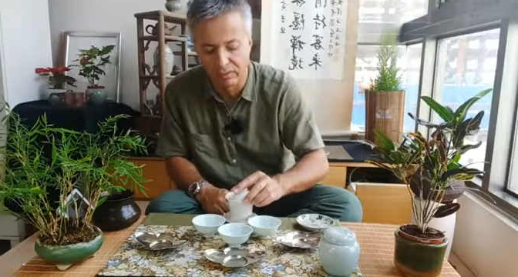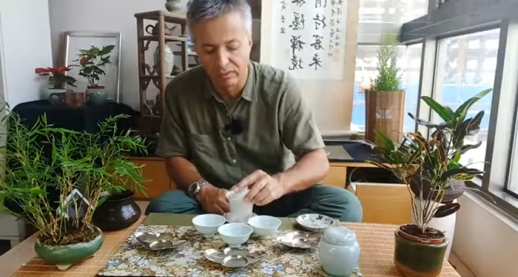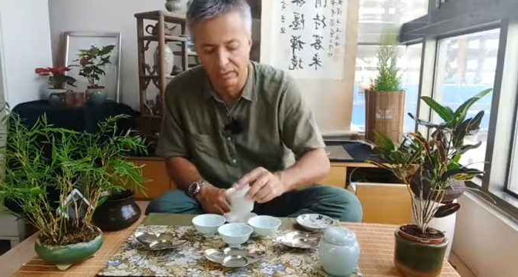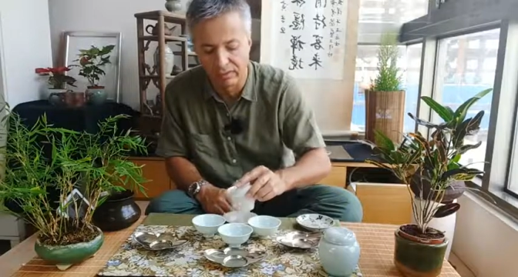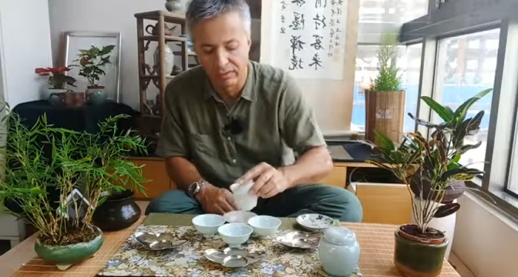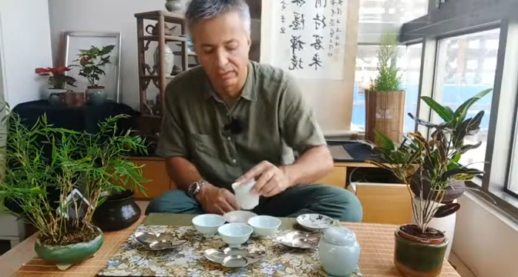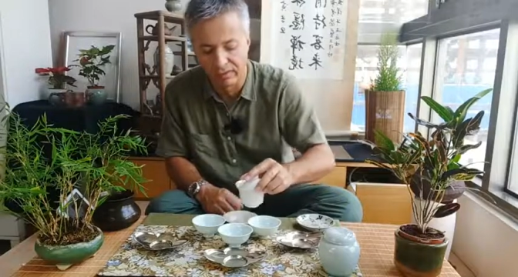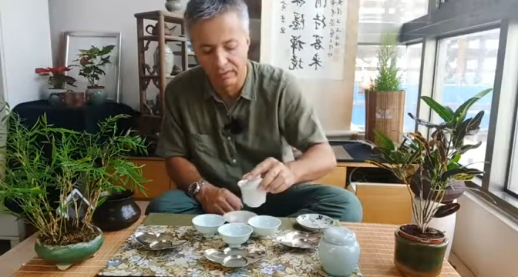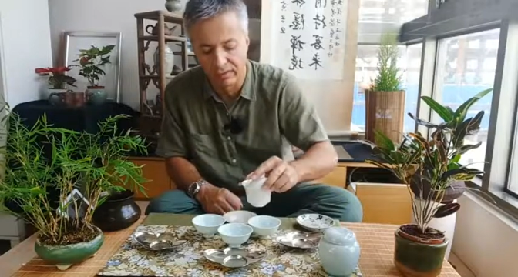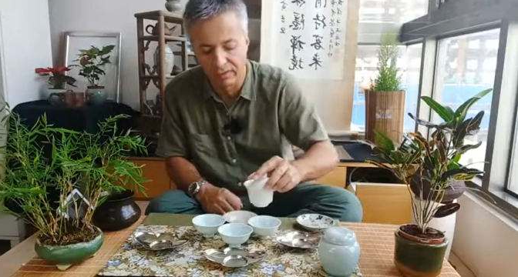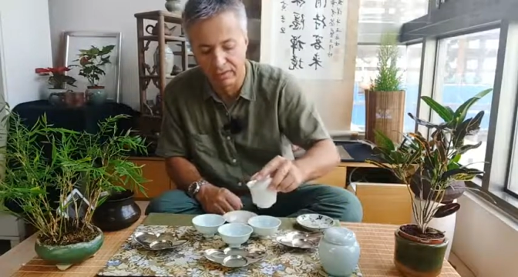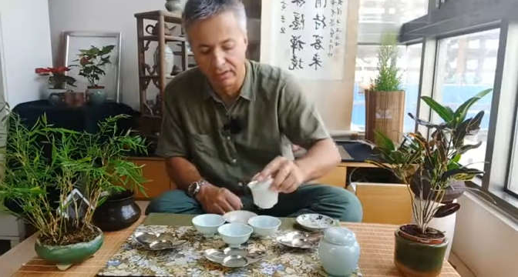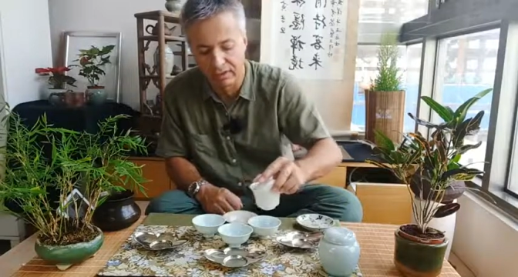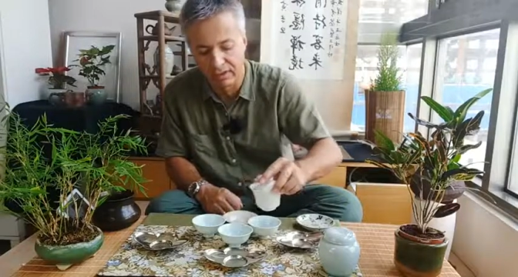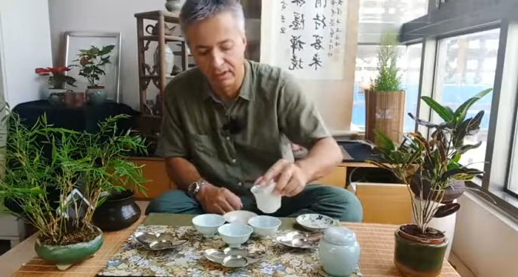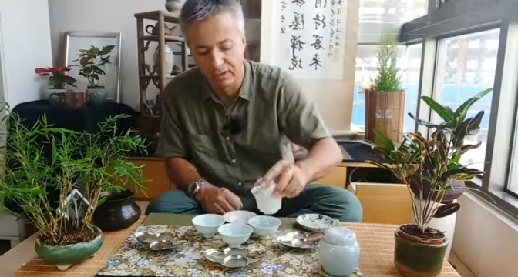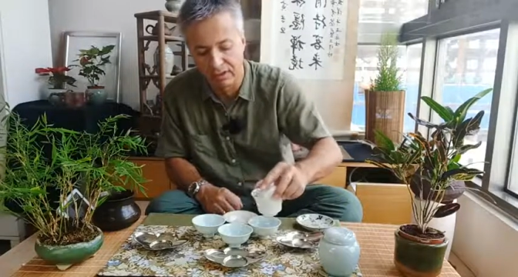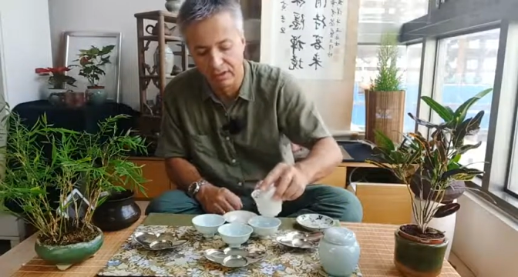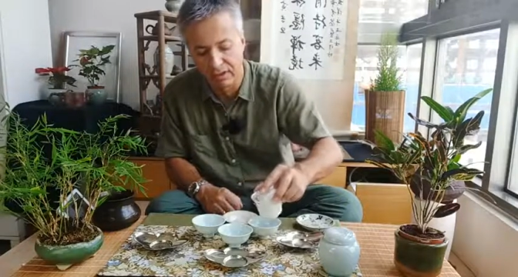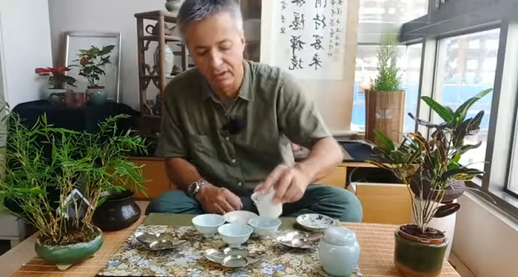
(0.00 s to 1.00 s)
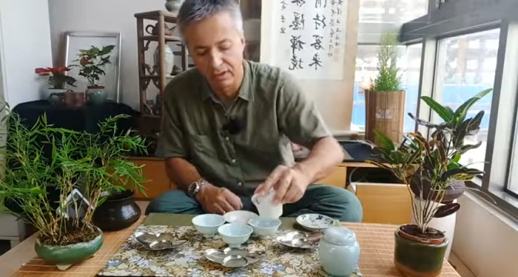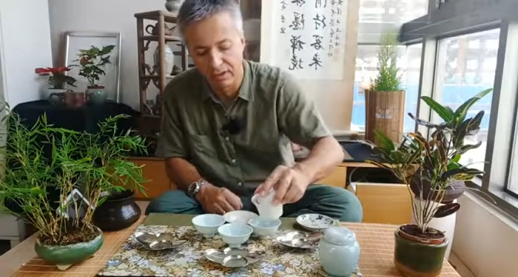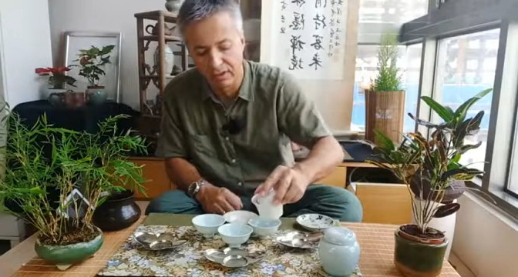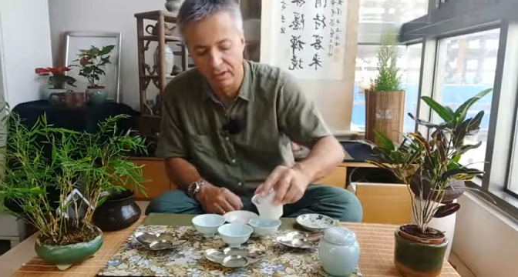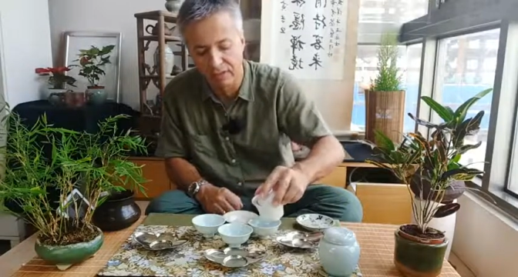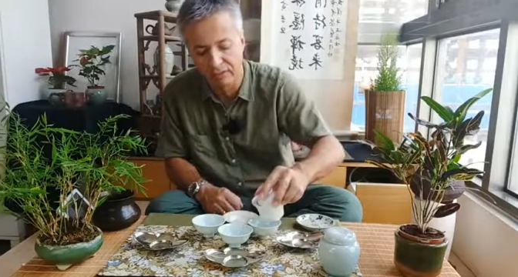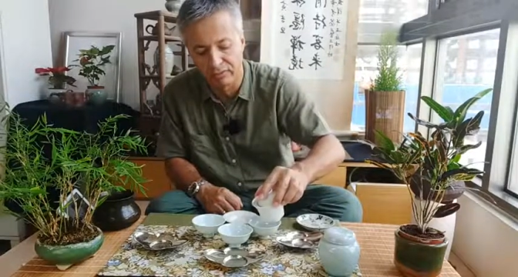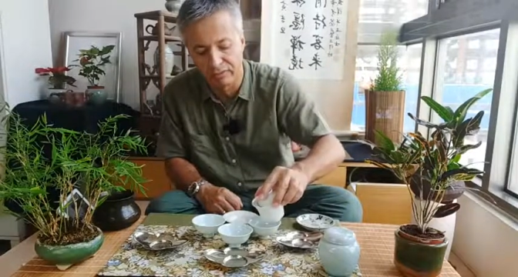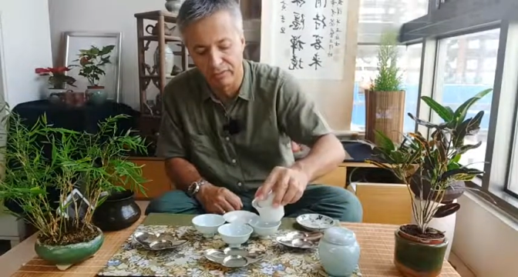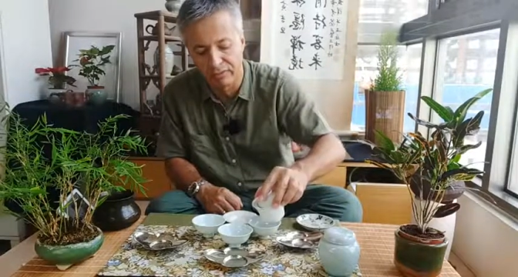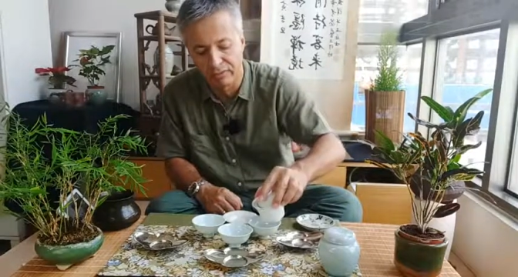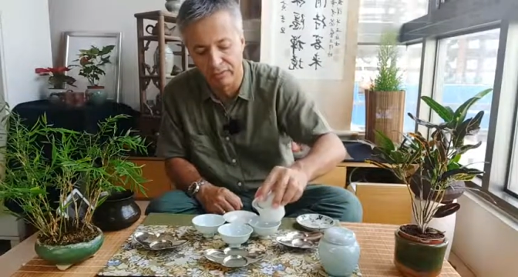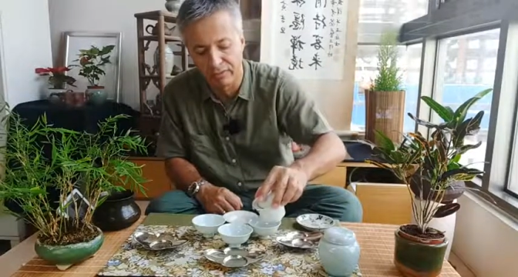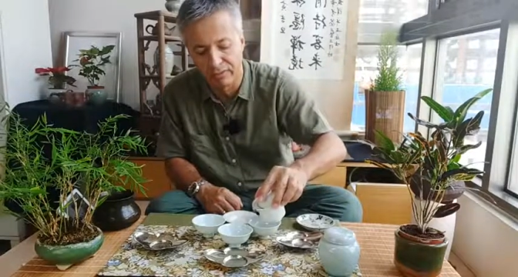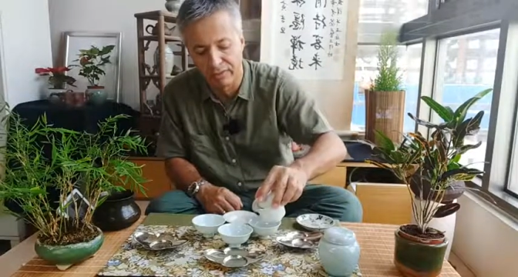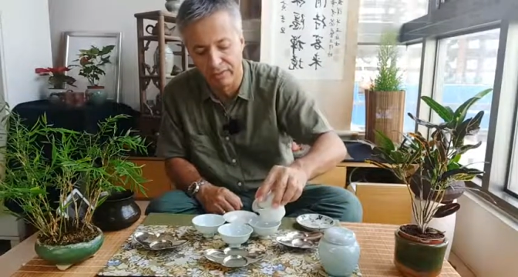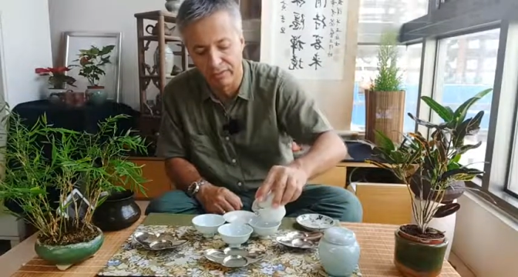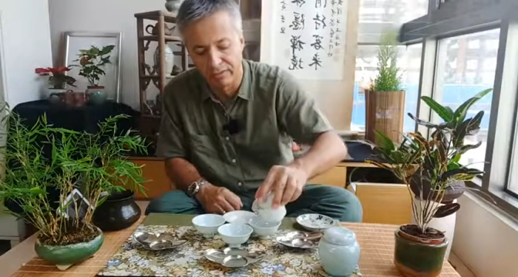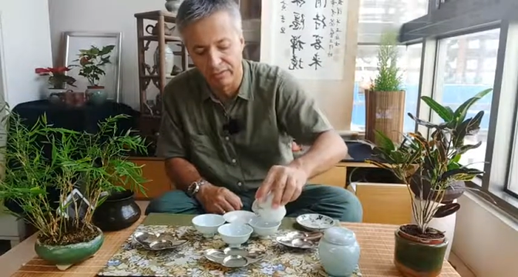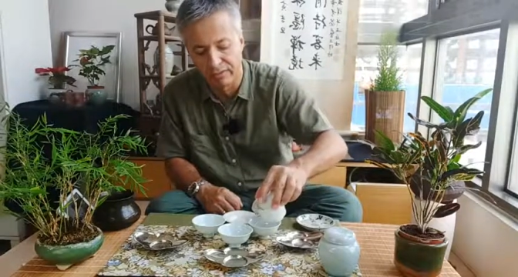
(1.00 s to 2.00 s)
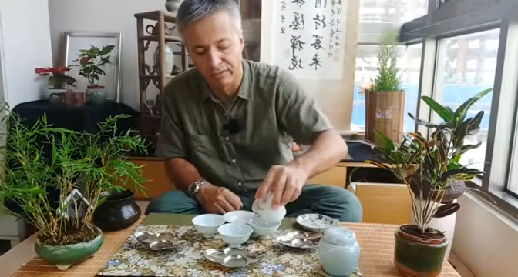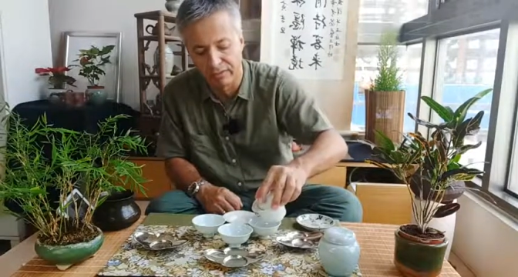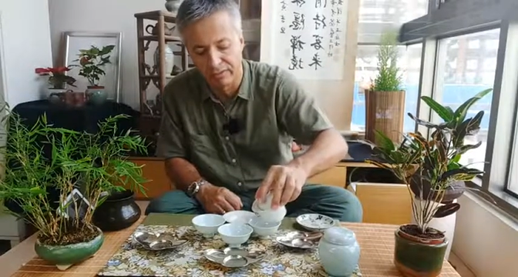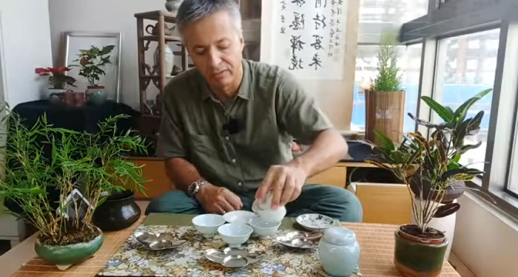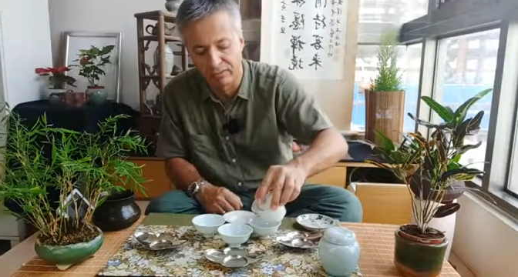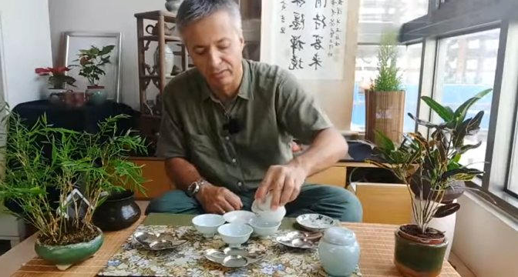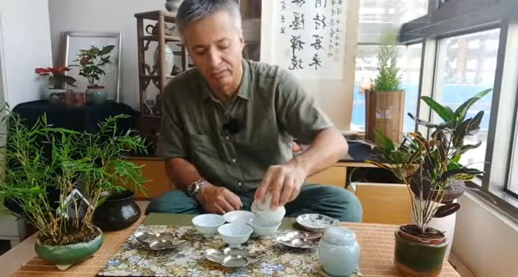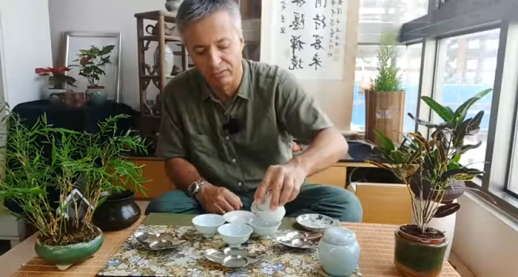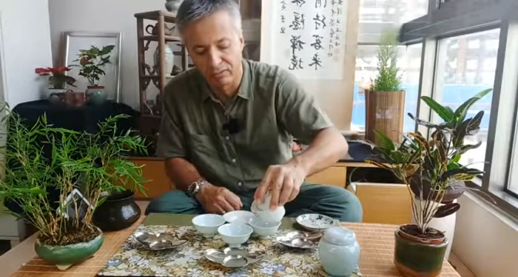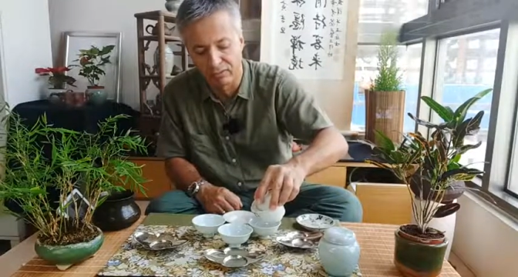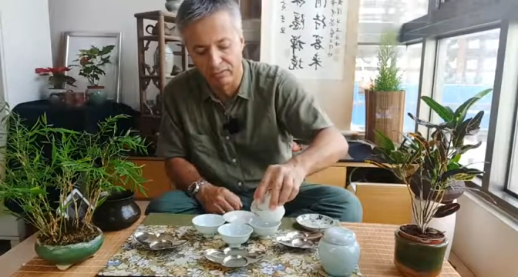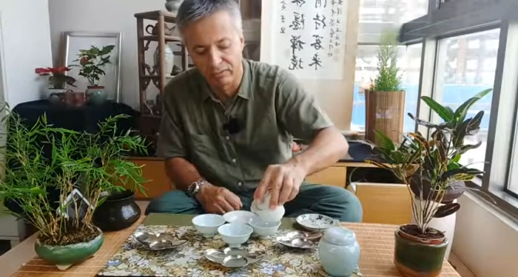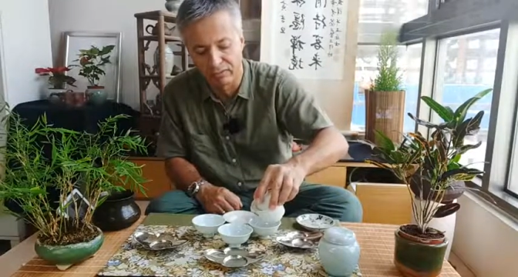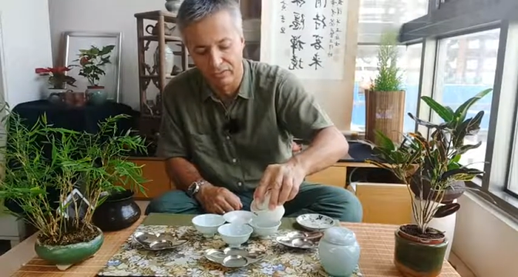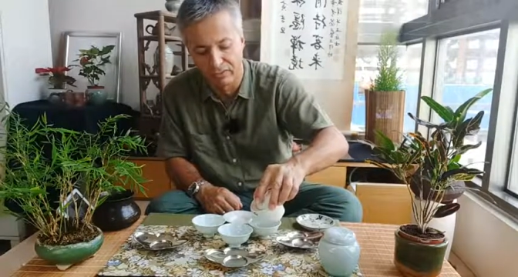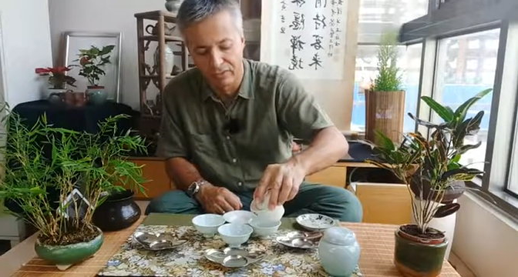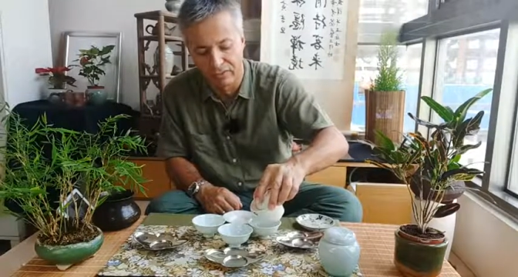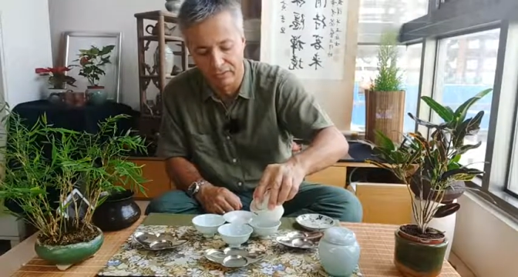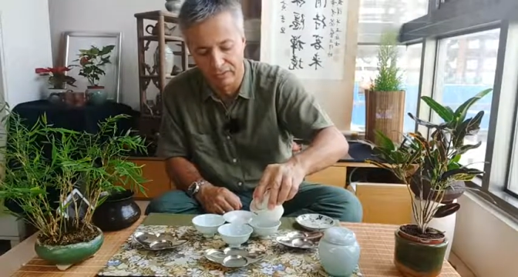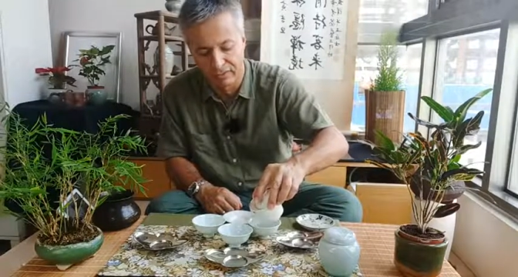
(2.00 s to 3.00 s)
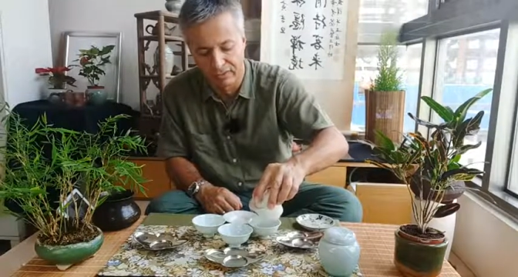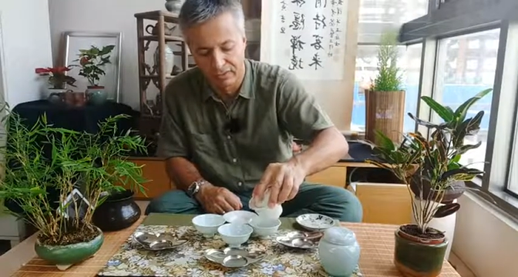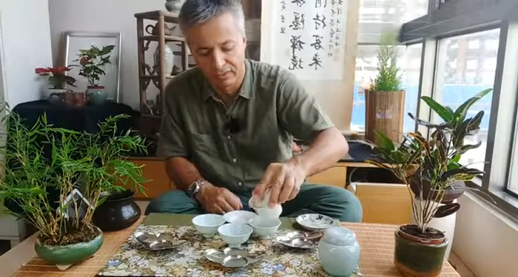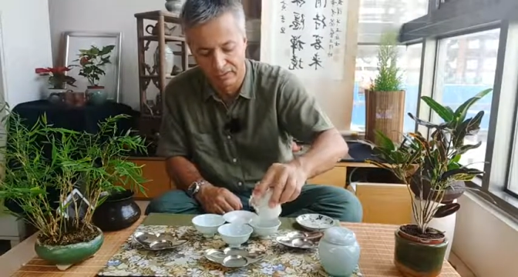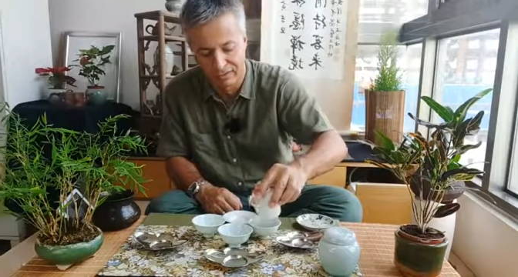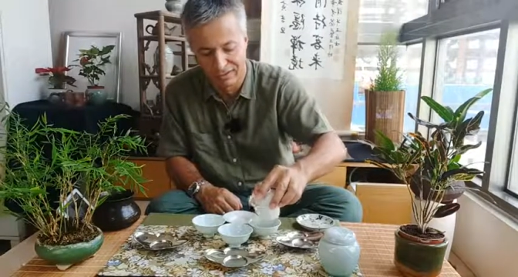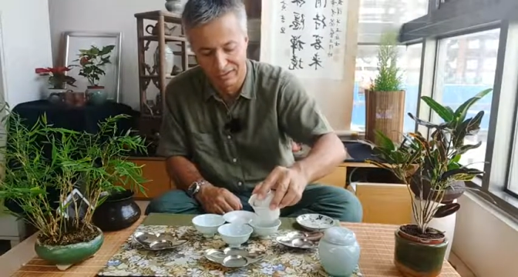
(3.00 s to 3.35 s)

this tea and this method has in store for us.